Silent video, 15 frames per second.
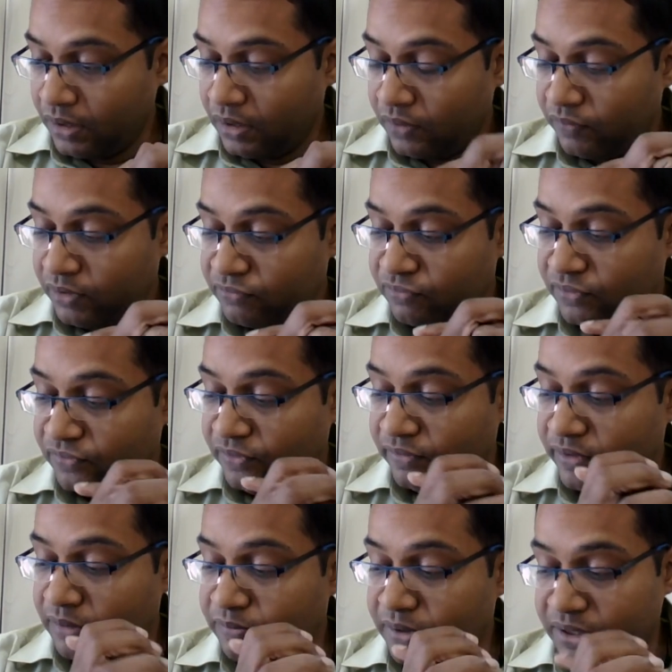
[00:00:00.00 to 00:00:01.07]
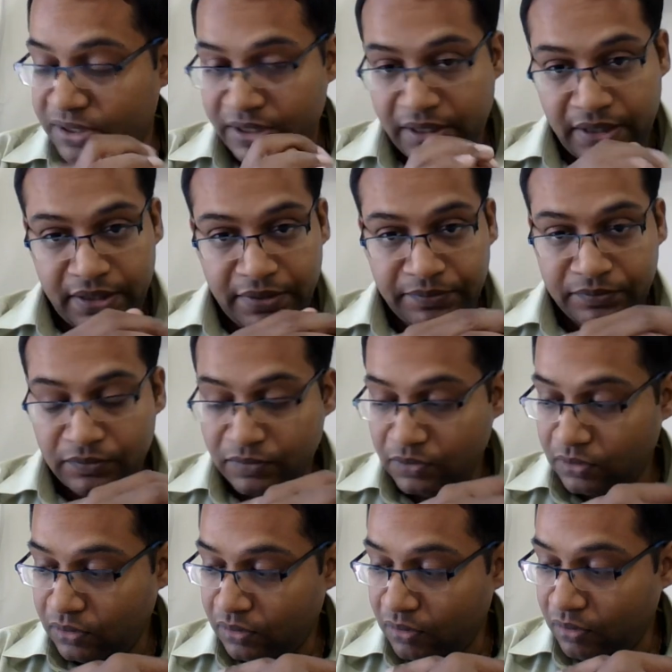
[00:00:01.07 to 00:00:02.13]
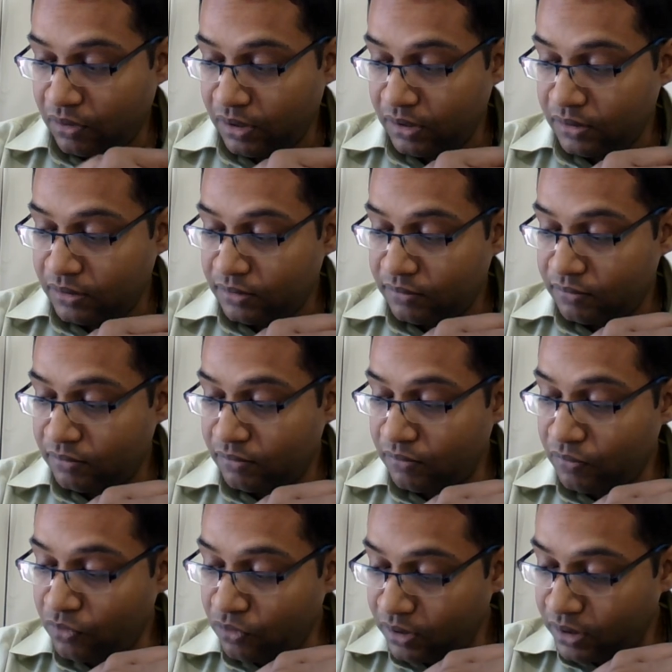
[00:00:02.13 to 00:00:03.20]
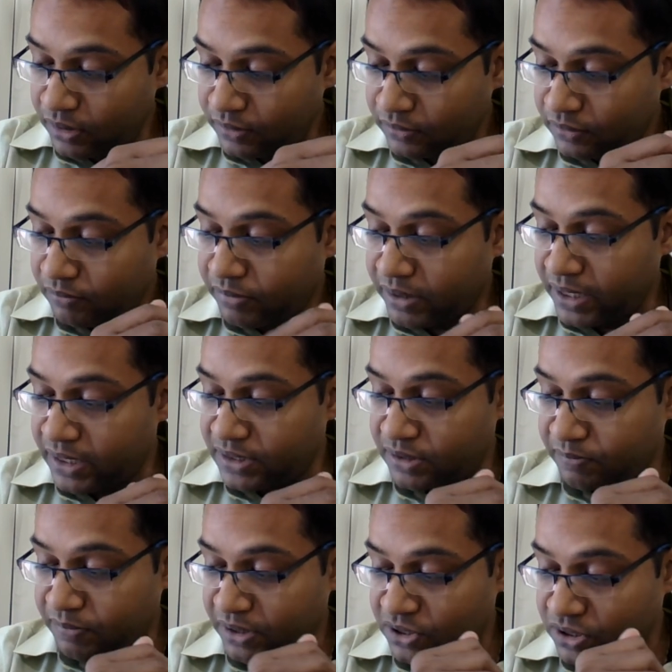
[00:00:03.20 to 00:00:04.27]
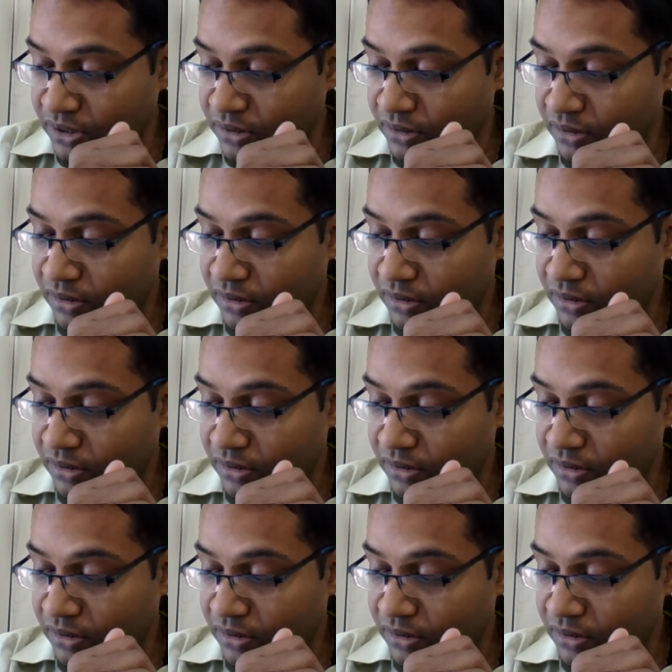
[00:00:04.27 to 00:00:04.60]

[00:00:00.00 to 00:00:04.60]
with 51% or more participation